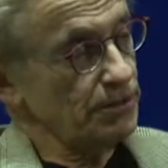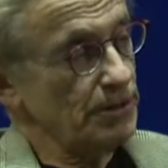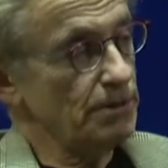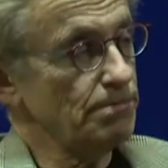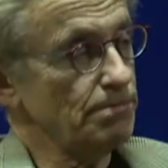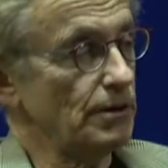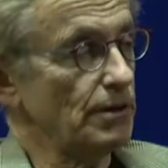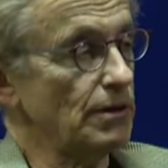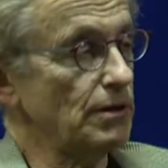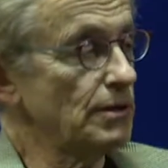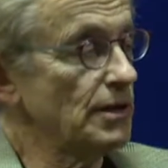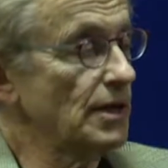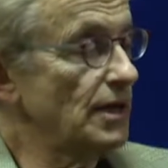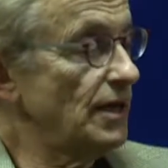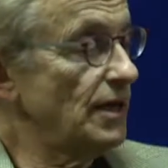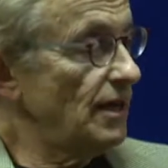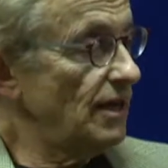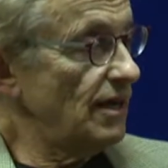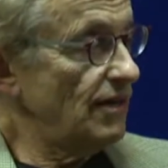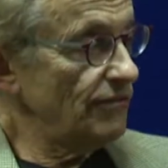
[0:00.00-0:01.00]
people,
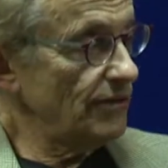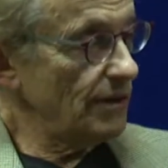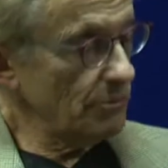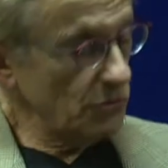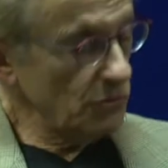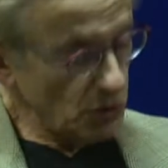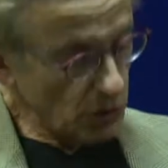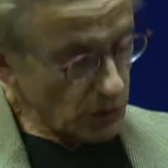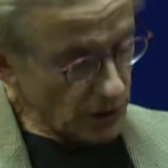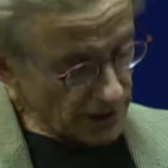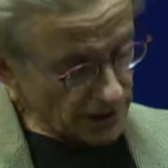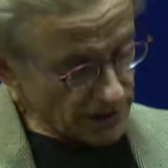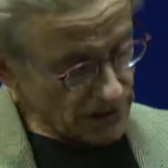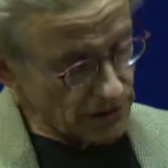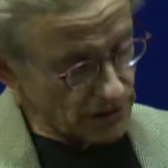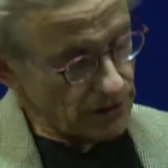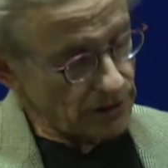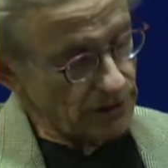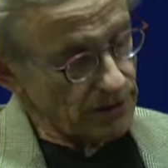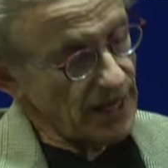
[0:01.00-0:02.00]
if I'm going
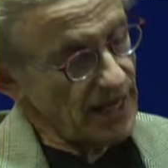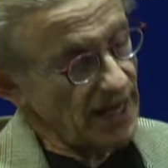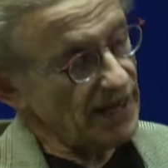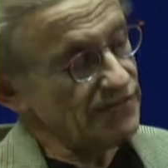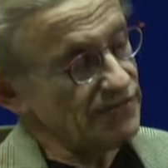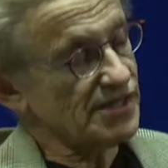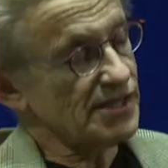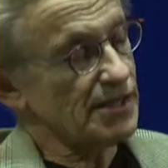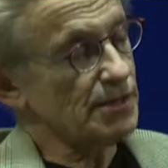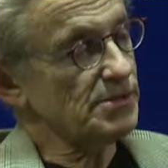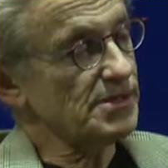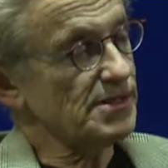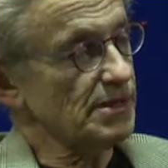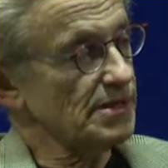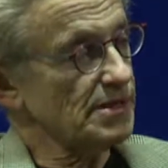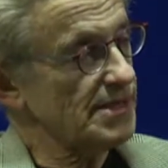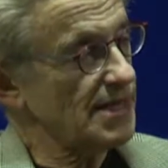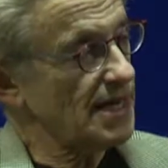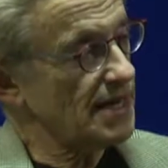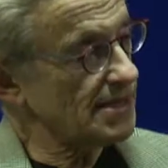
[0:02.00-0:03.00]
to have some
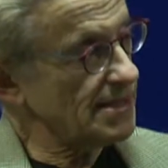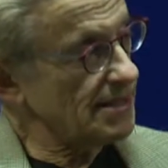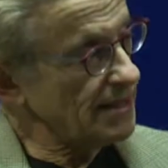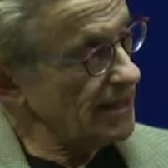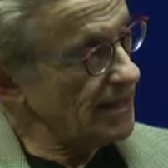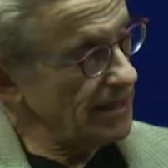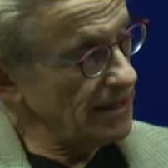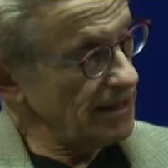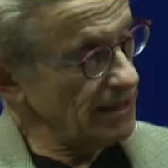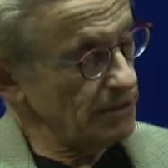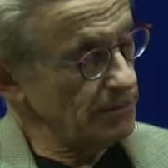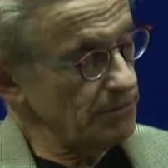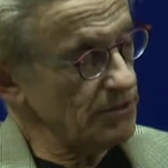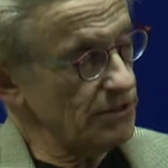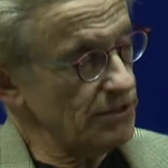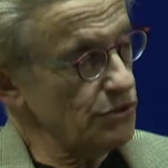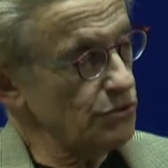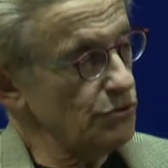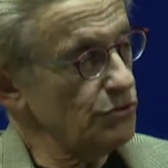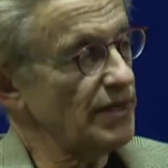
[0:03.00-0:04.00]
success at getting them
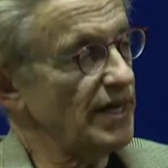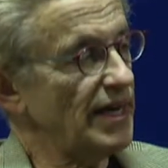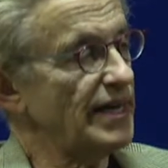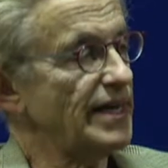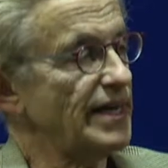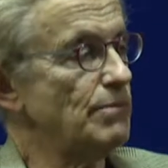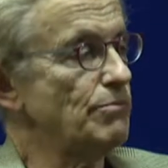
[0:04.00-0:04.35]
to do that,